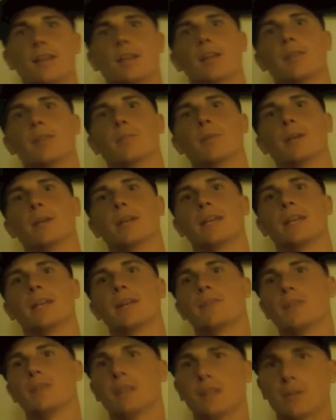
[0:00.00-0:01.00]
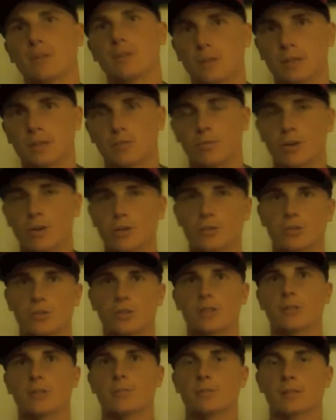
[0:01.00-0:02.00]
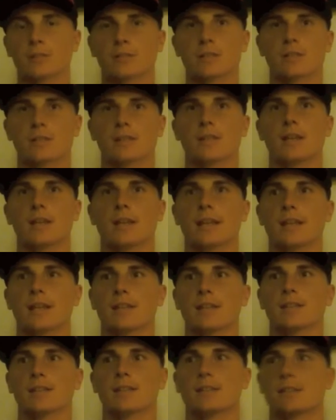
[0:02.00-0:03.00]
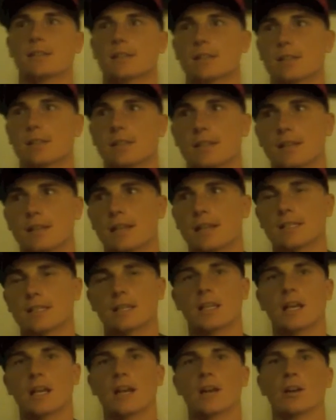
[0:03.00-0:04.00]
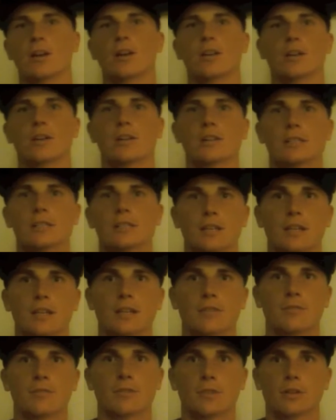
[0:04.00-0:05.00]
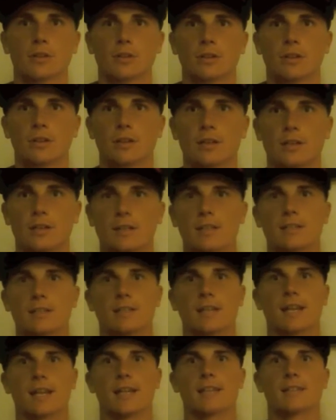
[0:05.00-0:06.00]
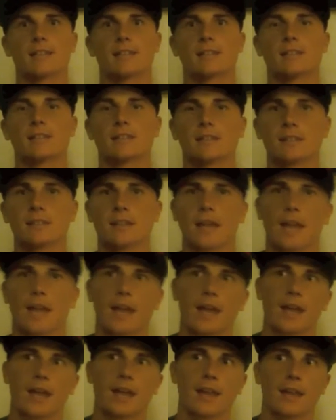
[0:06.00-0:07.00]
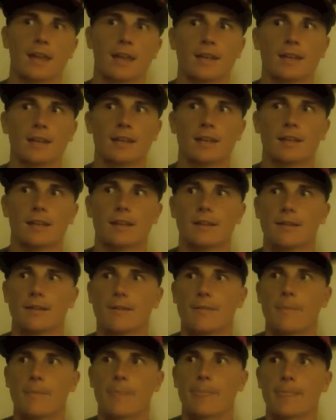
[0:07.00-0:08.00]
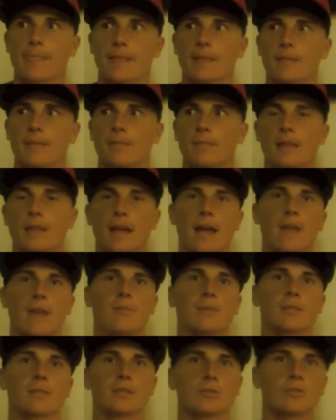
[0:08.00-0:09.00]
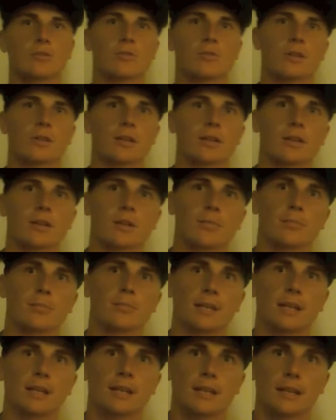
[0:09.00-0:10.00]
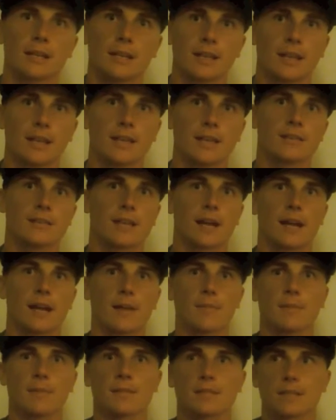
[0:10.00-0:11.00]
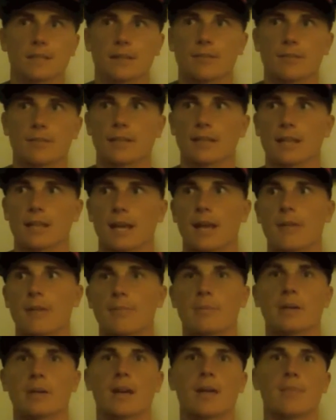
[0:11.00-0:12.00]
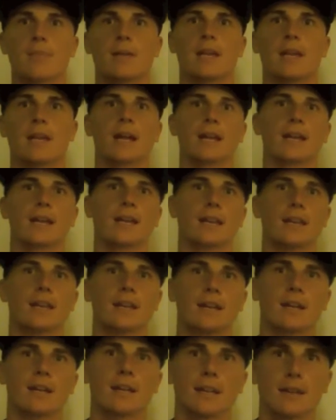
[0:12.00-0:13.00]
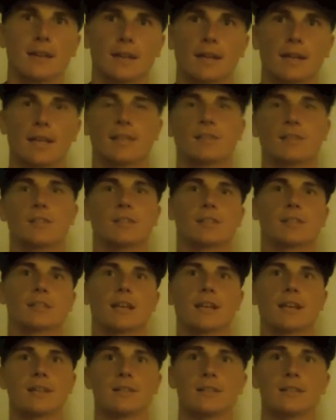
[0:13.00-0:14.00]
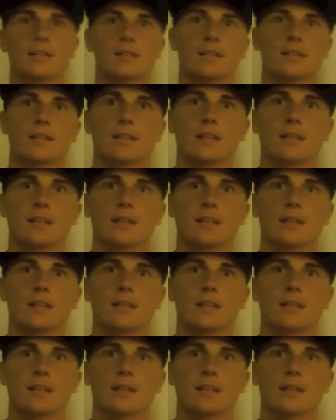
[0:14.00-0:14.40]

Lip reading: But definitely with road trips, it's a lot harder to study for tests and have my schoolwork completed in time and stuff like that. But, I mean, I get it done. It's just not as easy.